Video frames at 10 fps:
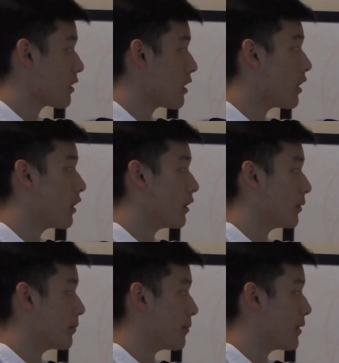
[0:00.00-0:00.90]

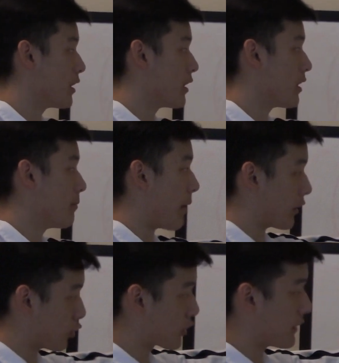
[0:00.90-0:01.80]
by
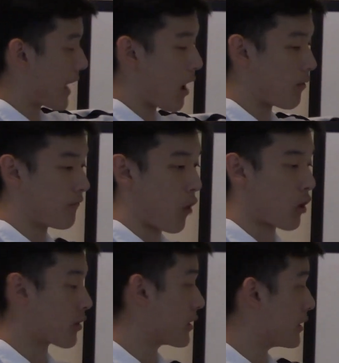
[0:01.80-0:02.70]
looking how
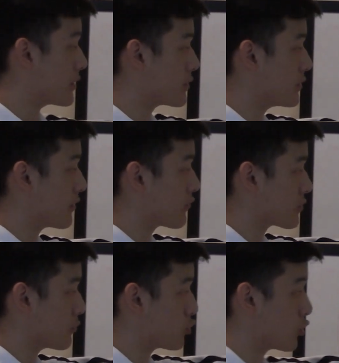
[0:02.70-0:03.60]
far is the difference
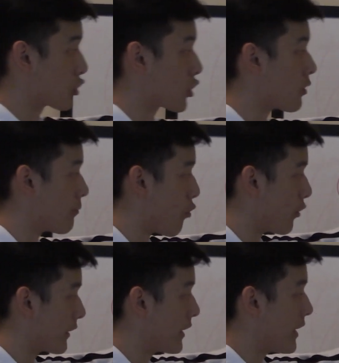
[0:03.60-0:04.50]
between the current
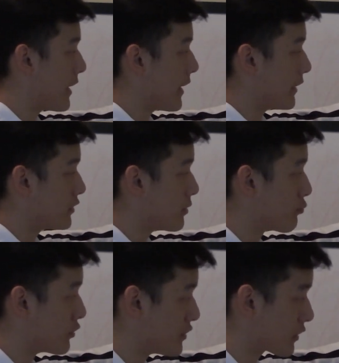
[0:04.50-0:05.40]
point and the
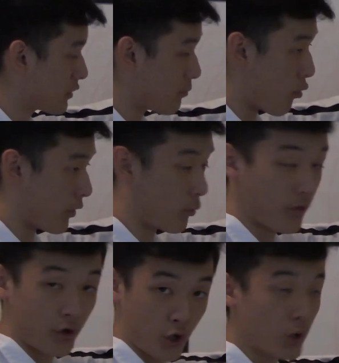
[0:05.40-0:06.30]
predicted point with
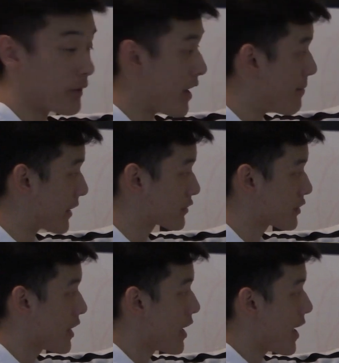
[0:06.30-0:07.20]
the current mx.
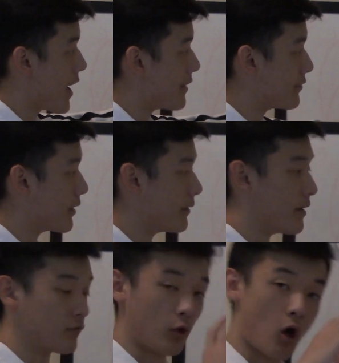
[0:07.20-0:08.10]
And then
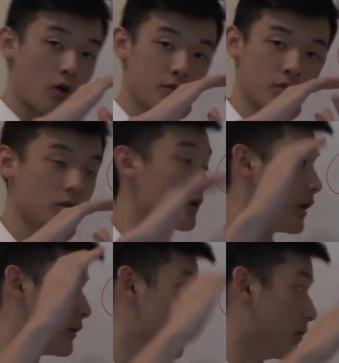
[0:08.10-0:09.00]
if the loss
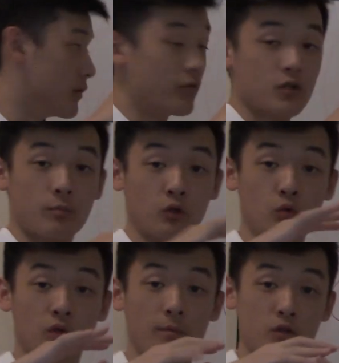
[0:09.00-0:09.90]
and the difference between
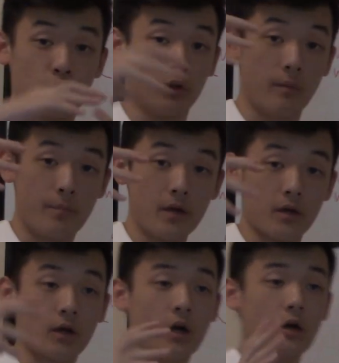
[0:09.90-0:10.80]
them is really
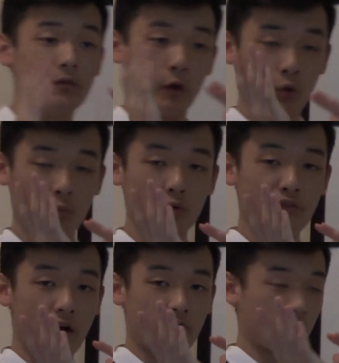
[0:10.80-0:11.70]
big, then we move
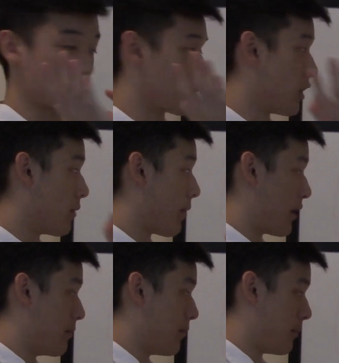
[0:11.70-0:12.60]
that function up
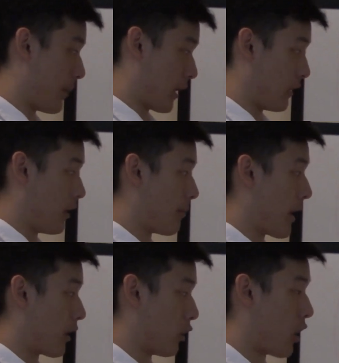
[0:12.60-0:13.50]
by
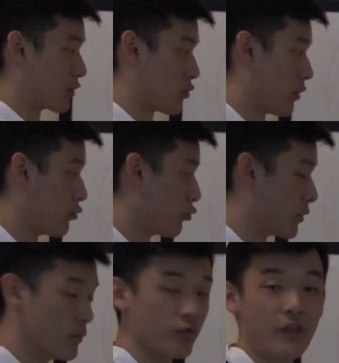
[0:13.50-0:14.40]
a lot, right? We
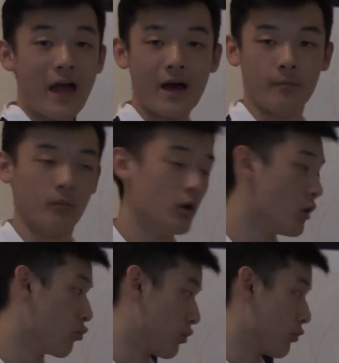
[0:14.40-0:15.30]
move the m,
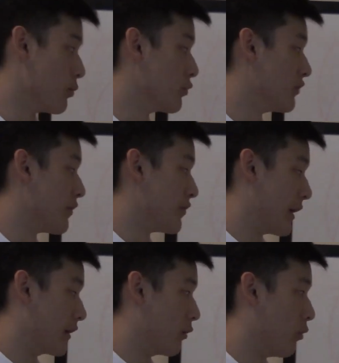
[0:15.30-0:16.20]
or we move the
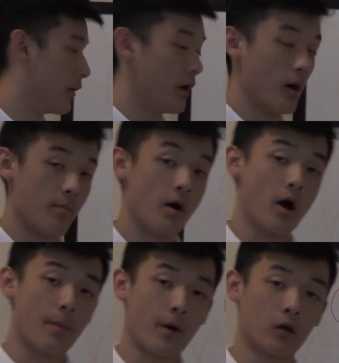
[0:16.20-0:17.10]
theta 1 up
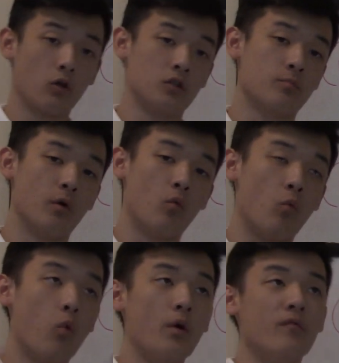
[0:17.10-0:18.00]
by a lot. But
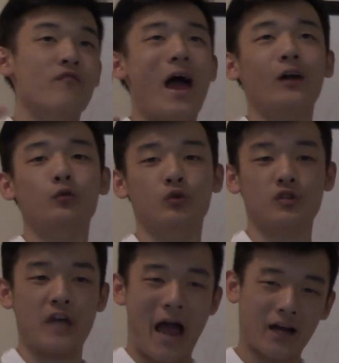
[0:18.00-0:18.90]
what value
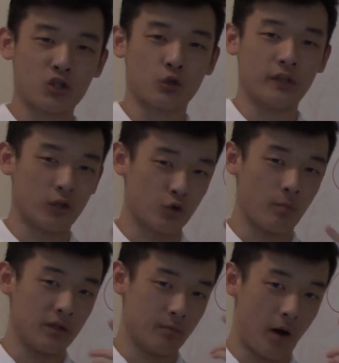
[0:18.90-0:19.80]
does it actually
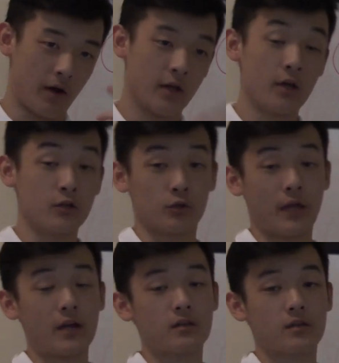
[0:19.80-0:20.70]
increment by? So
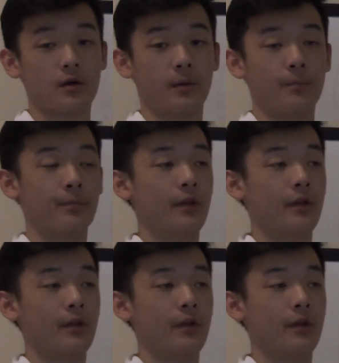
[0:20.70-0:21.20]
that is the